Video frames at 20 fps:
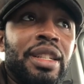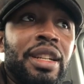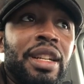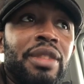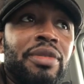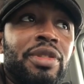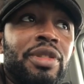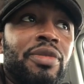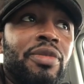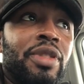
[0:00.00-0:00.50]
He
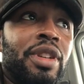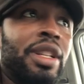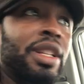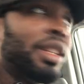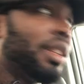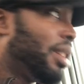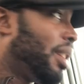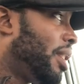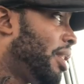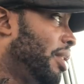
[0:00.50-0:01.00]
was running
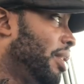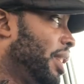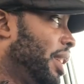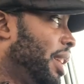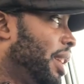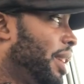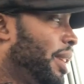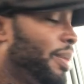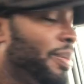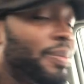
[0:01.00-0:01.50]
all
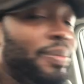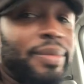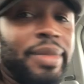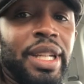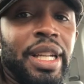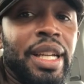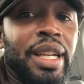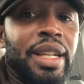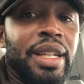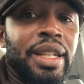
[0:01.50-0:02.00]
game
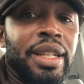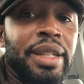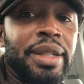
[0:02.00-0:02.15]
and